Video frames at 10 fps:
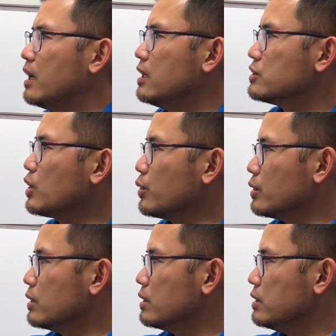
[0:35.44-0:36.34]

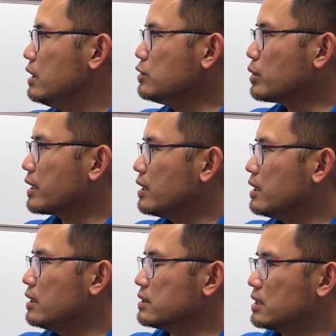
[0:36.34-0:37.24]
So this right
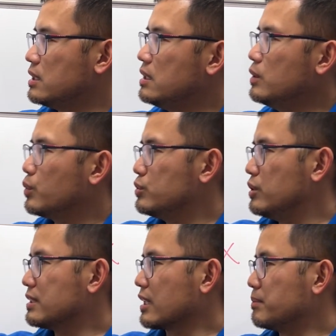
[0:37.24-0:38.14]
here is t, which
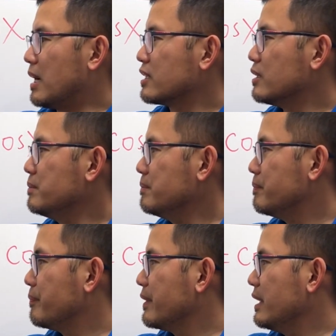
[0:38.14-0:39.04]
is on the bottom.
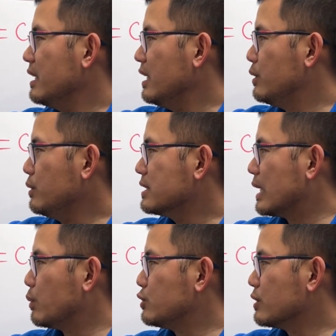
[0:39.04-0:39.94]
It looks
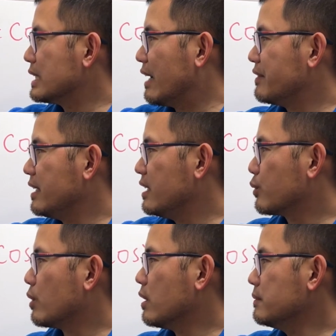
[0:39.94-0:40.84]
like we just have the
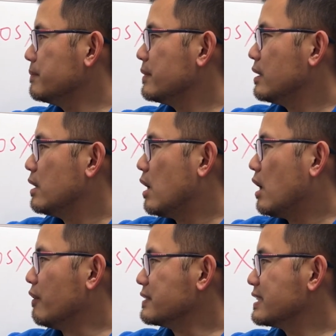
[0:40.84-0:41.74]
integral
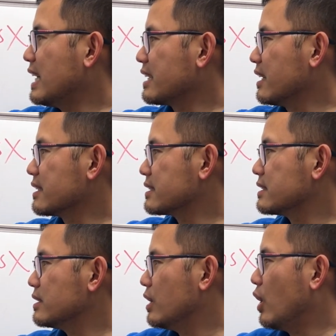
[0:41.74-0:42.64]
of sine
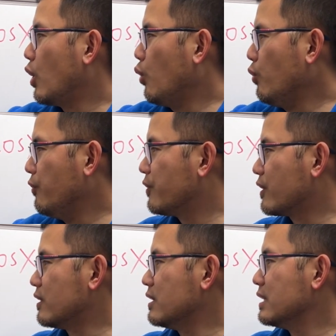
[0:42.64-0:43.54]
x
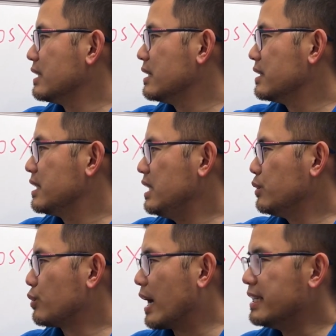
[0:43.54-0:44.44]
over t,
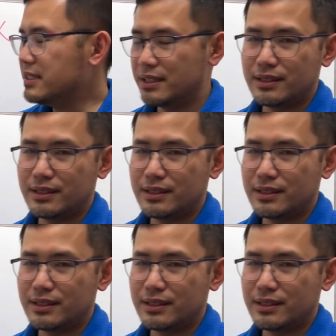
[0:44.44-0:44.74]
right?